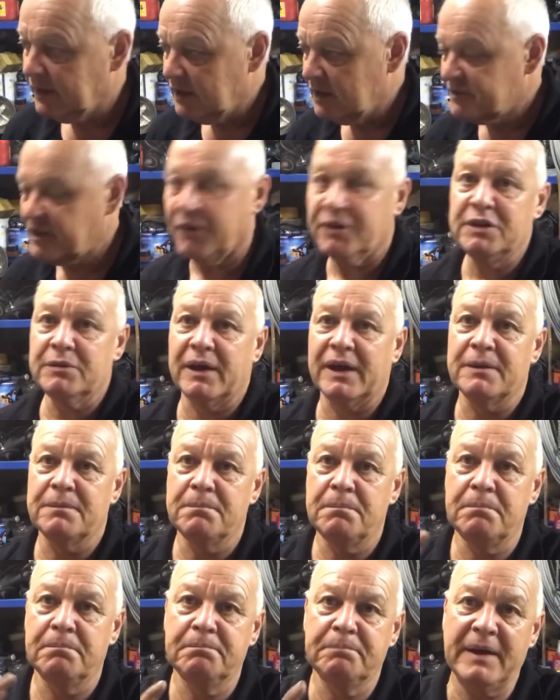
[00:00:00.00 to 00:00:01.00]
So anyway,
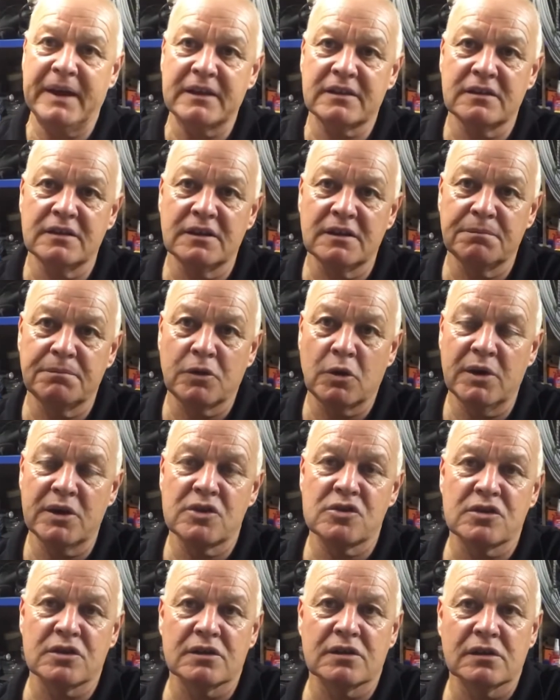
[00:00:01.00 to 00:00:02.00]
back to the
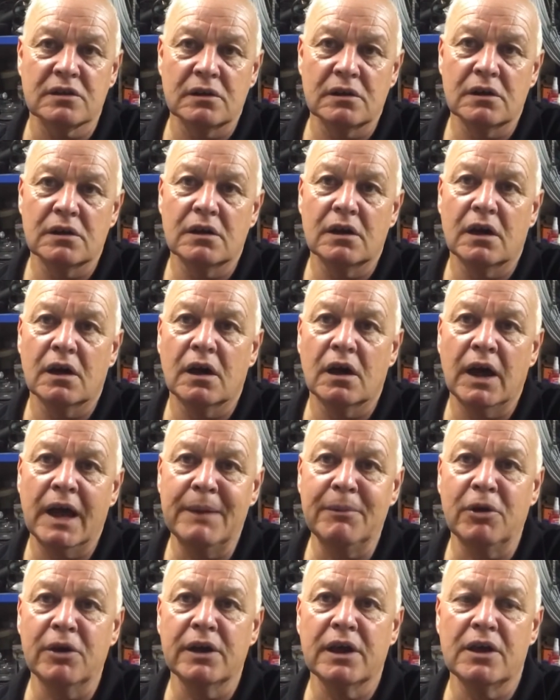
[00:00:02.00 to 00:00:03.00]
question.
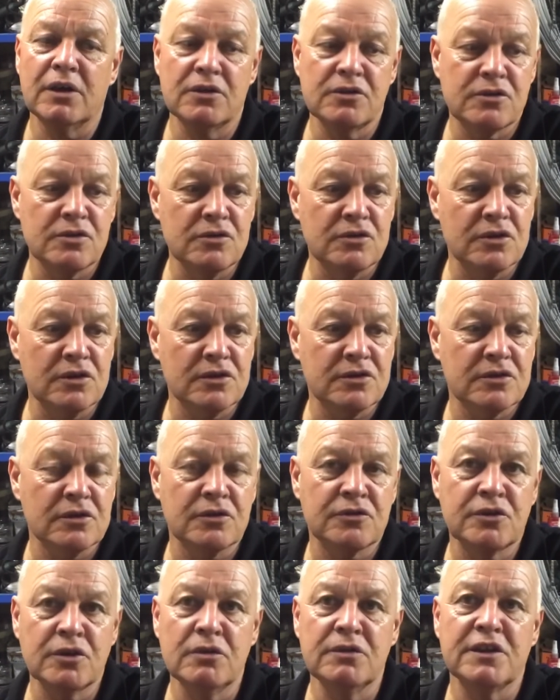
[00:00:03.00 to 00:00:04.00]
Am I going to
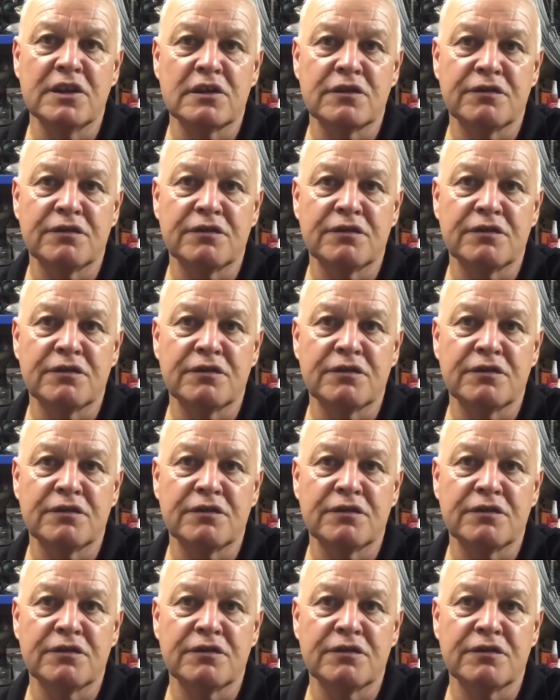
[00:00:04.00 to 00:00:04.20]
just do this